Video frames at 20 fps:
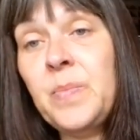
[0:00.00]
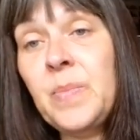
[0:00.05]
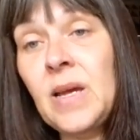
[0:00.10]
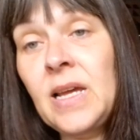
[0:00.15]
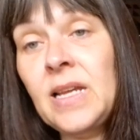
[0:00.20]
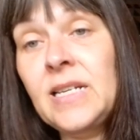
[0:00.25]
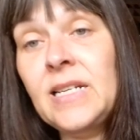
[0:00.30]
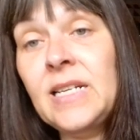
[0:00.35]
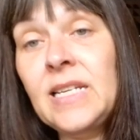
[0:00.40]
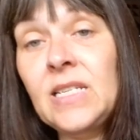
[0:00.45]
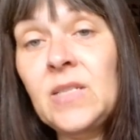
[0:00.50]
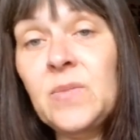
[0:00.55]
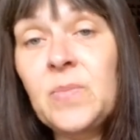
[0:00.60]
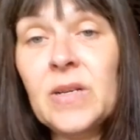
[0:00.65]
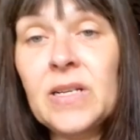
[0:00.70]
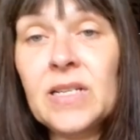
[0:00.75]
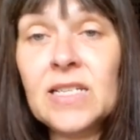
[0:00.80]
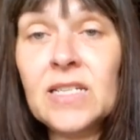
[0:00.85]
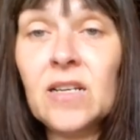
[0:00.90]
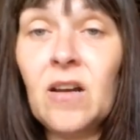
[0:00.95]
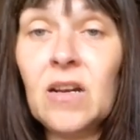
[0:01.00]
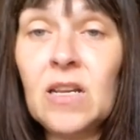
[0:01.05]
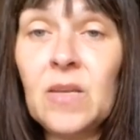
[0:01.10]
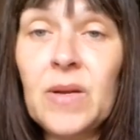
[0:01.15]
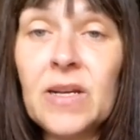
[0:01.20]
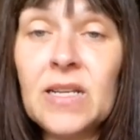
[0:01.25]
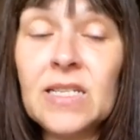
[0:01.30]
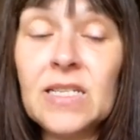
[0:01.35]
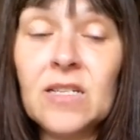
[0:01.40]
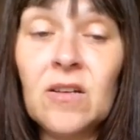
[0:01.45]
at least been a slightly
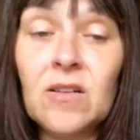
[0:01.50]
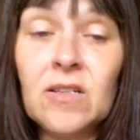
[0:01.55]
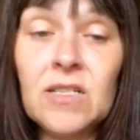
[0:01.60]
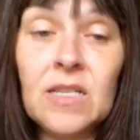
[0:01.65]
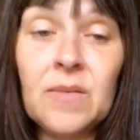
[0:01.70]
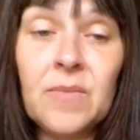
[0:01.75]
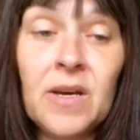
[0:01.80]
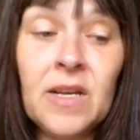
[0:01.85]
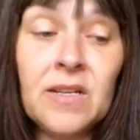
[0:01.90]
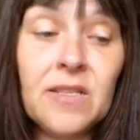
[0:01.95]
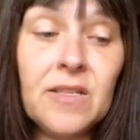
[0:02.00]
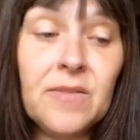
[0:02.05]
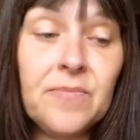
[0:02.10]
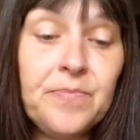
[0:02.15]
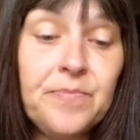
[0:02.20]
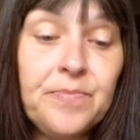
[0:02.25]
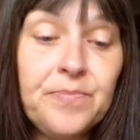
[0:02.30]
better start to the month.